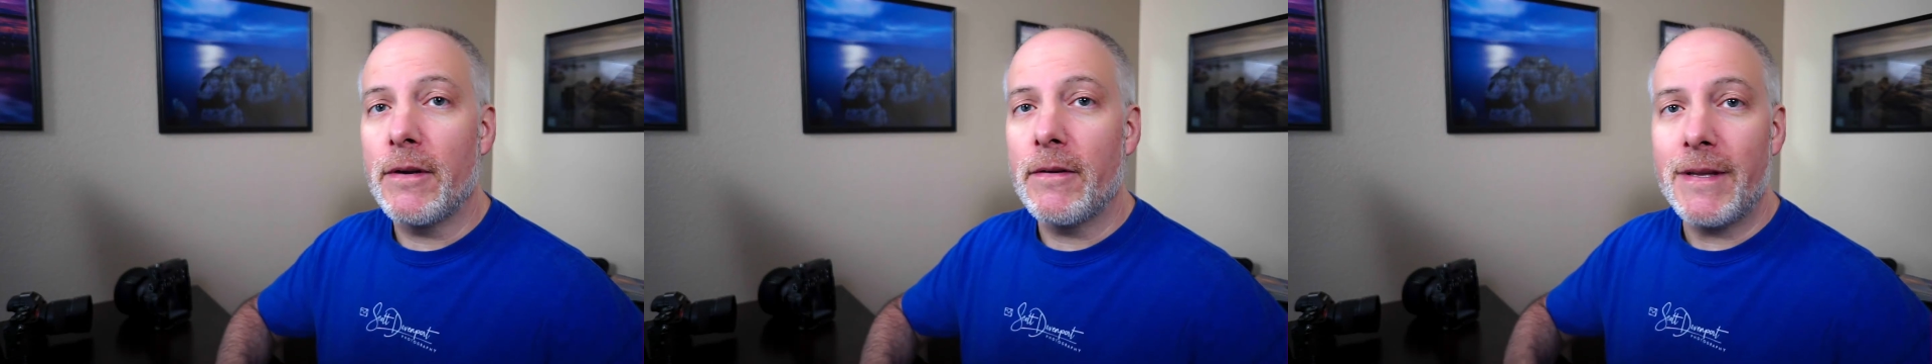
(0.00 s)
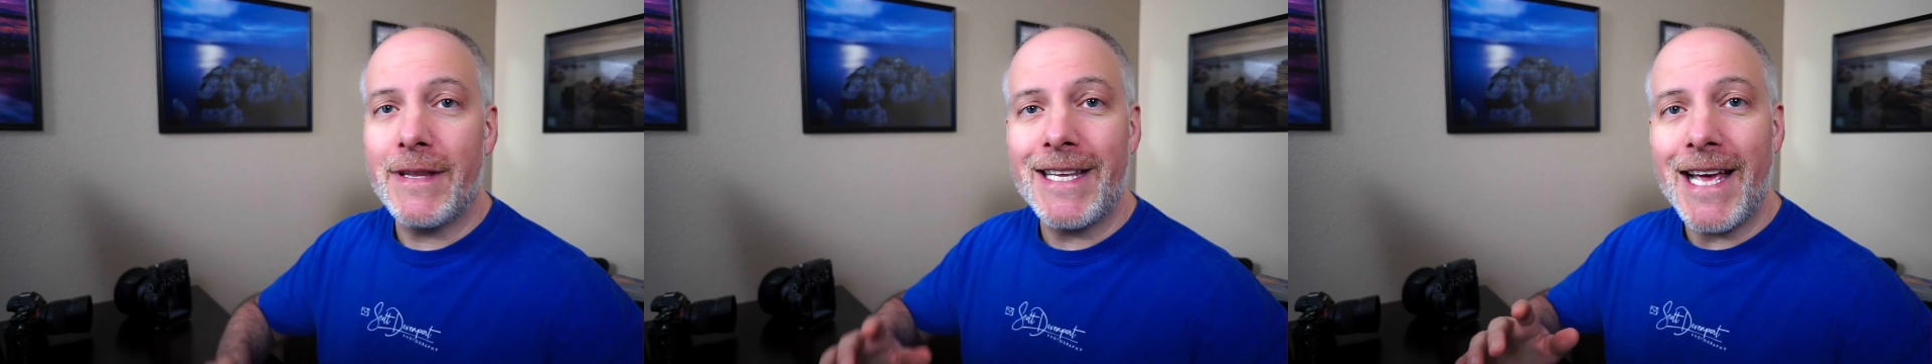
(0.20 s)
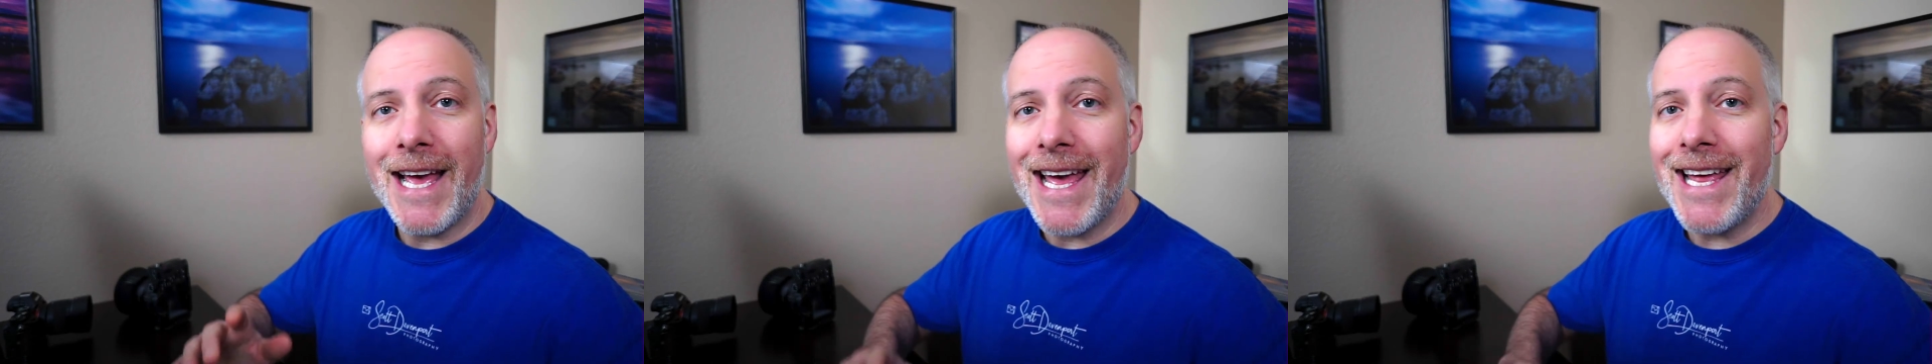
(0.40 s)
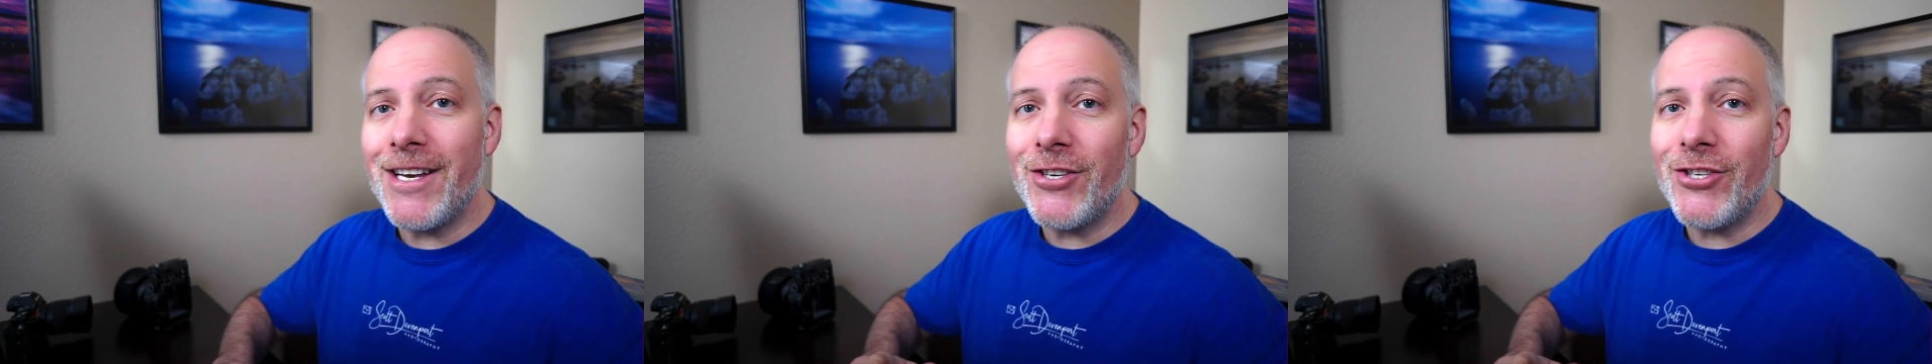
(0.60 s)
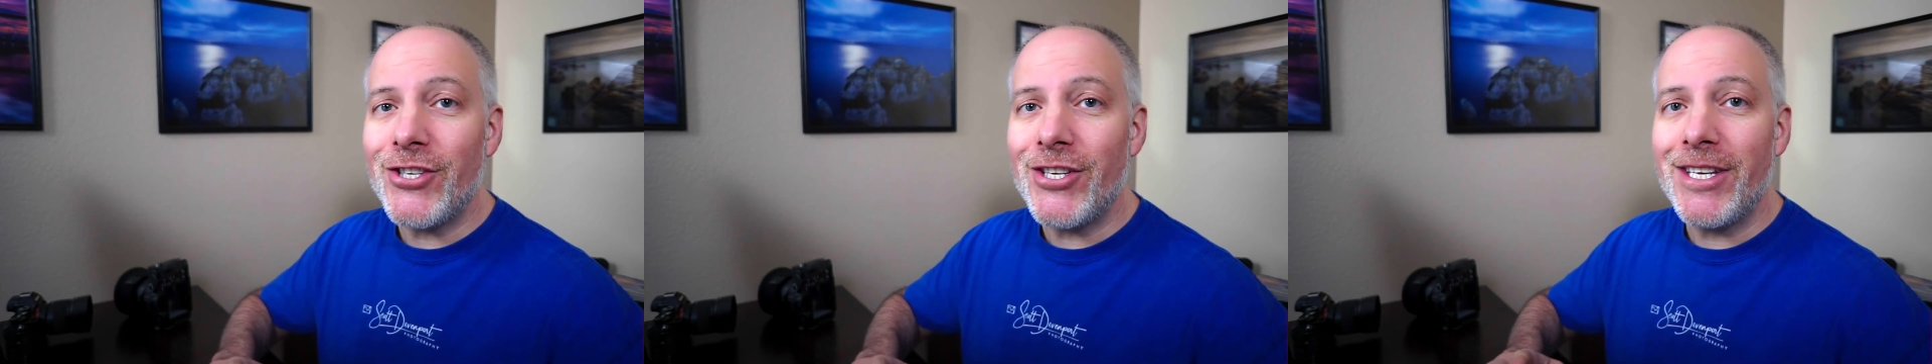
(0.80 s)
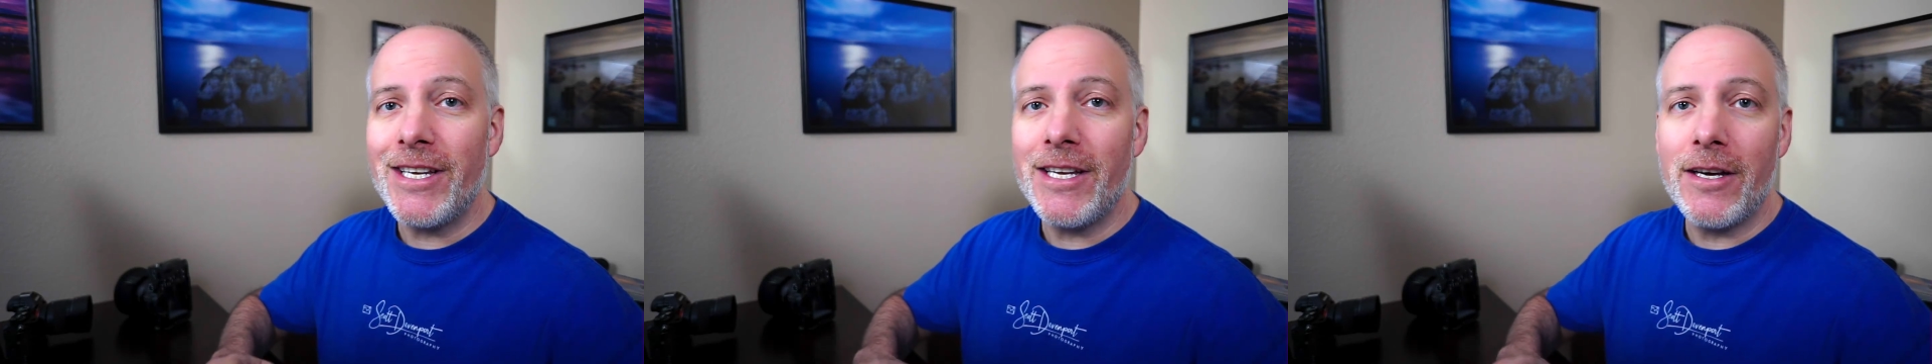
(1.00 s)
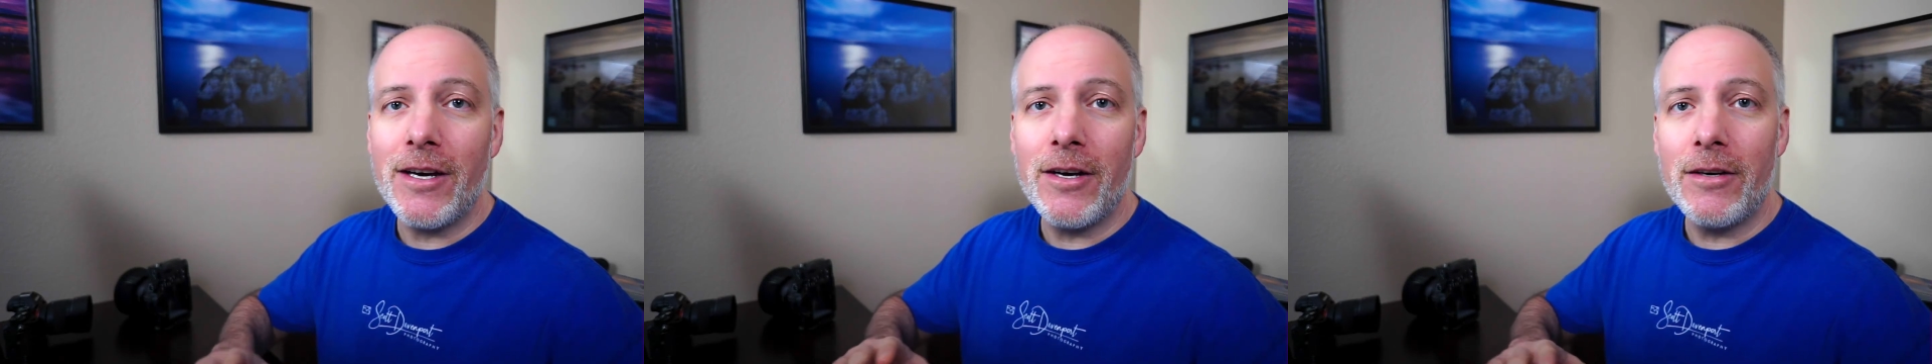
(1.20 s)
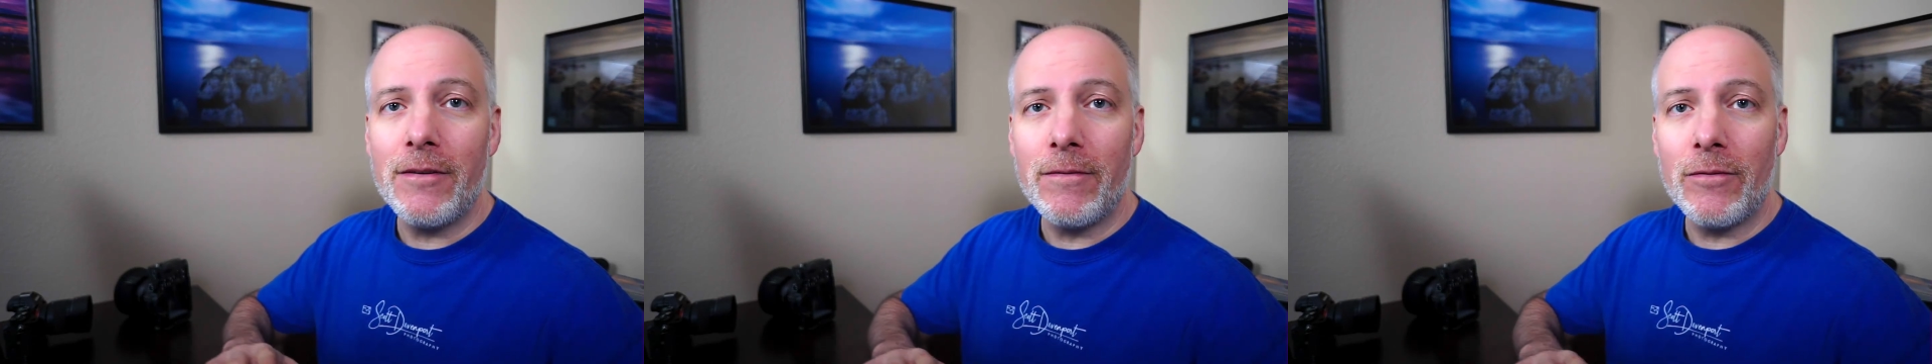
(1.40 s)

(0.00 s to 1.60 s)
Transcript: Right? The engine of